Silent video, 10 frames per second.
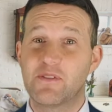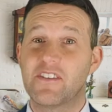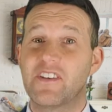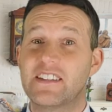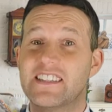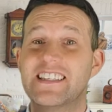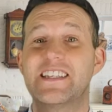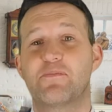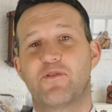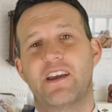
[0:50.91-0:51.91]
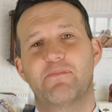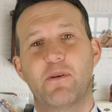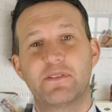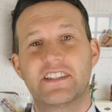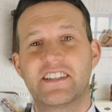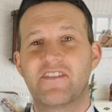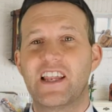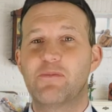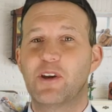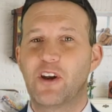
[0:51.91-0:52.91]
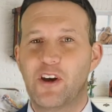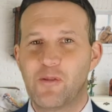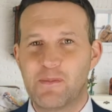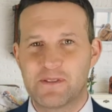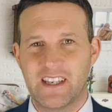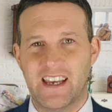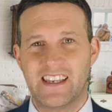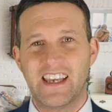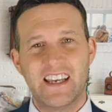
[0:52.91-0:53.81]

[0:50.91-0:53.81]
of the fantastic properties available on our website.